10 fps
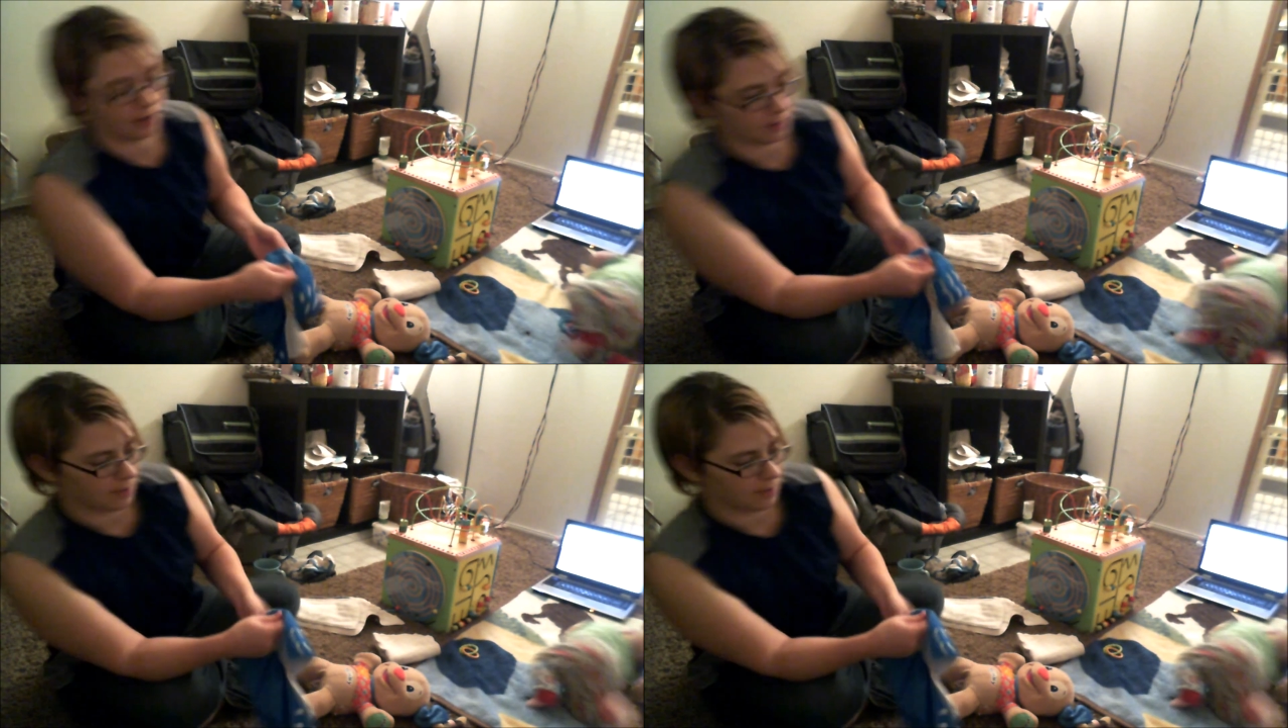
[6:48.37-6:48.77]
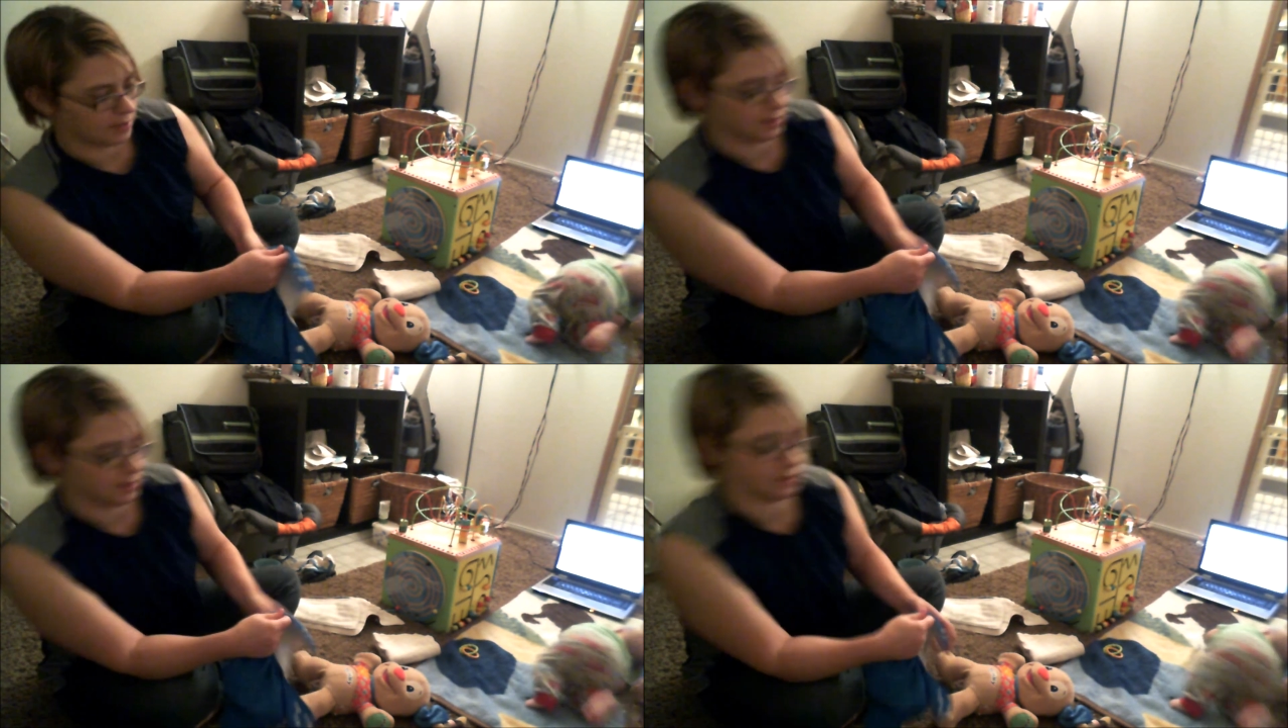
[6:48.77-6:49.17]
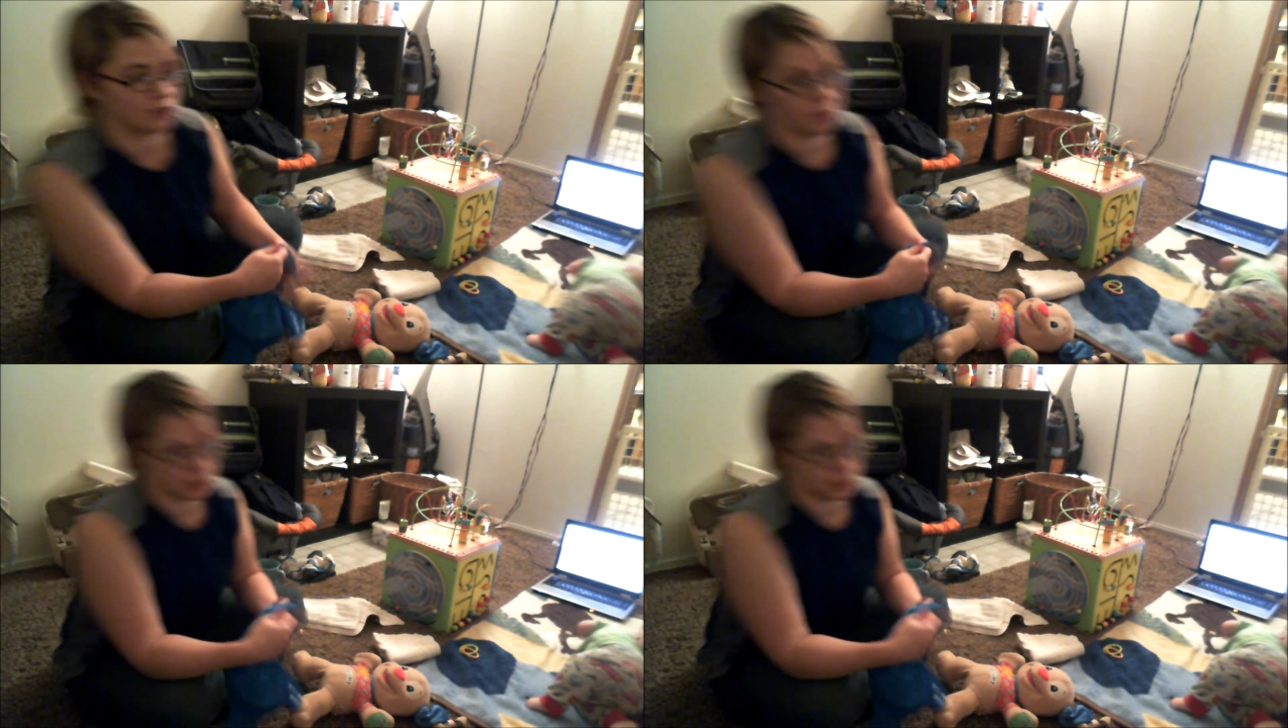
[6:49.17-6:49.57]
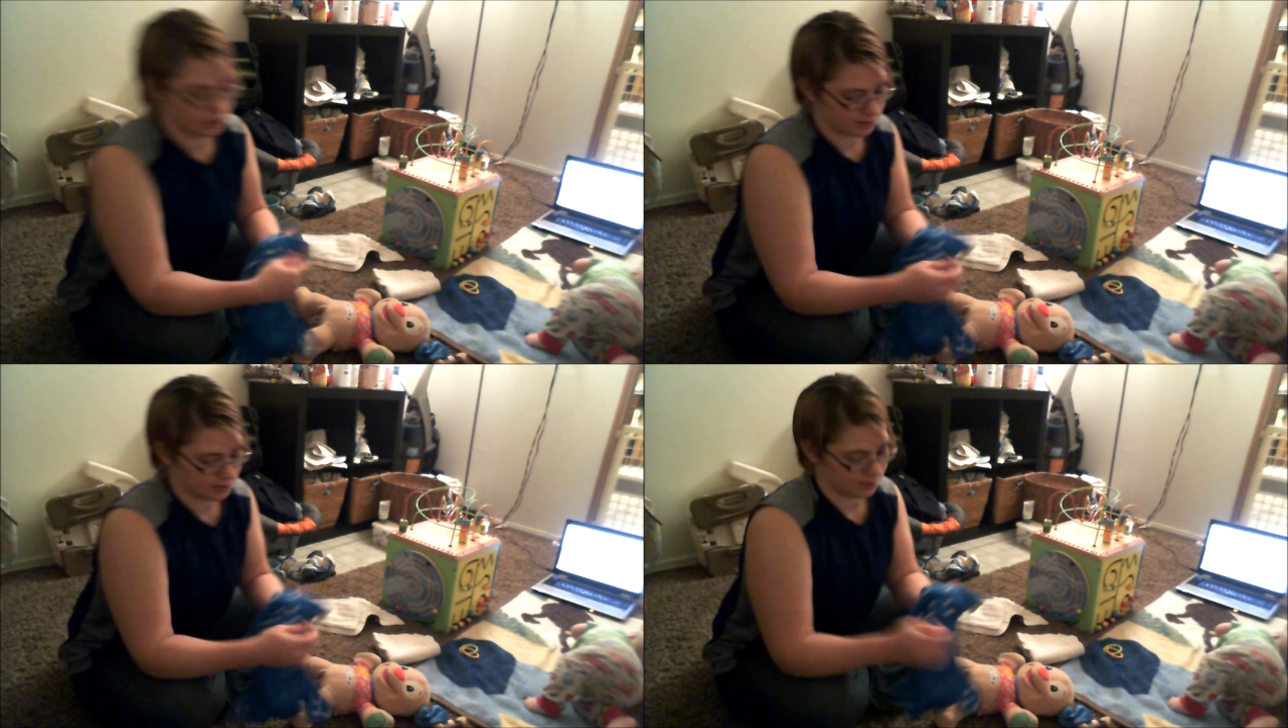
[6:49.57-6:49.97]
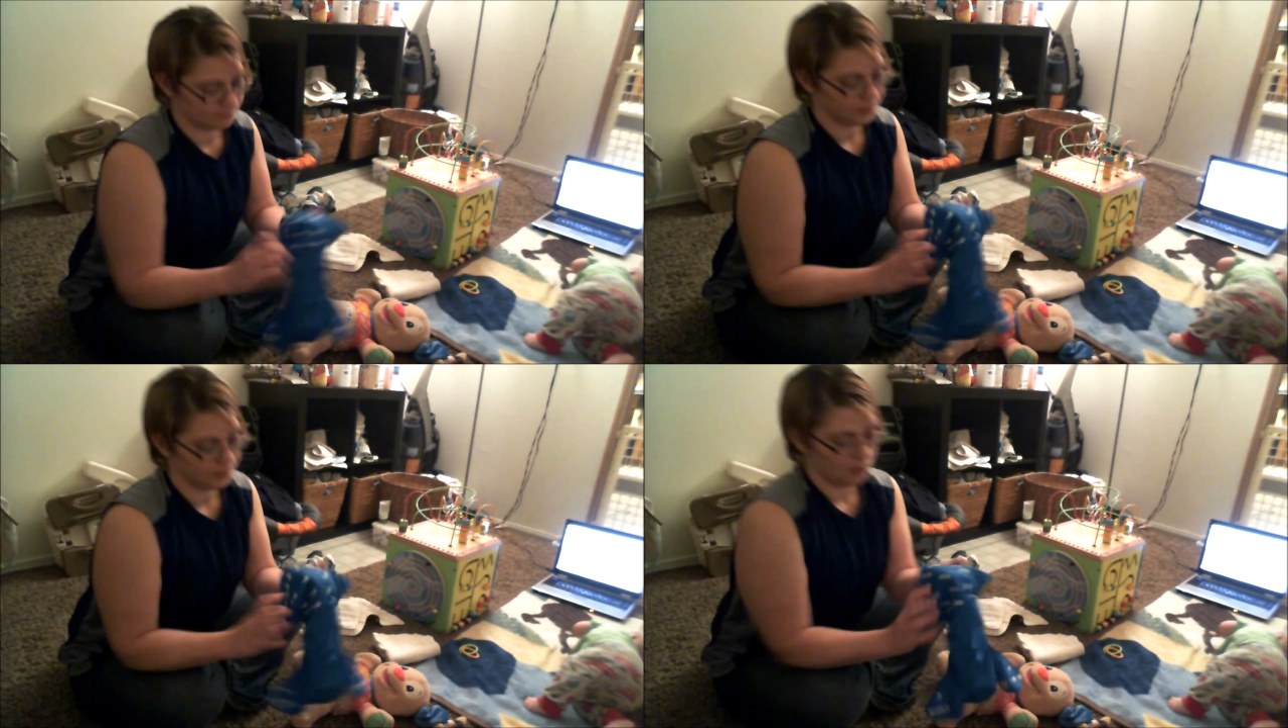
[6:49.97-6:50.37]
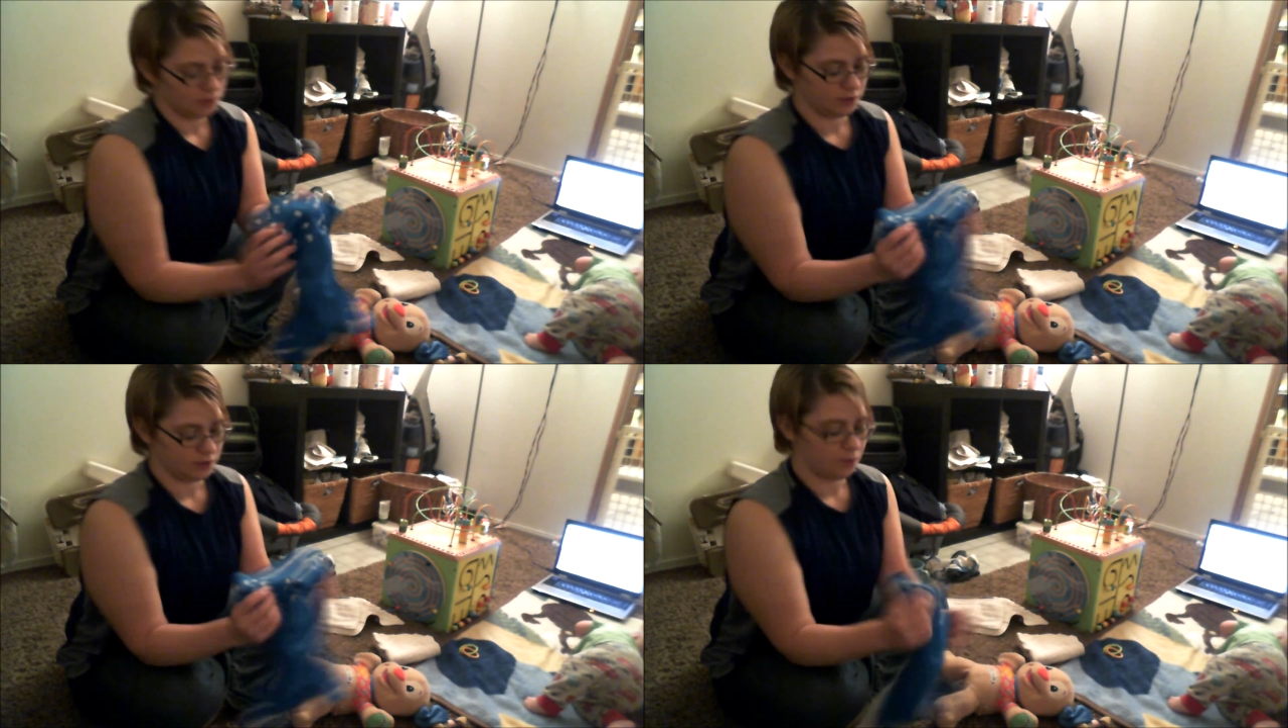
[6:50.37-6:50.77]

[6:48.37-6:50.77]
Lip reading: and it makes things so much easier. So,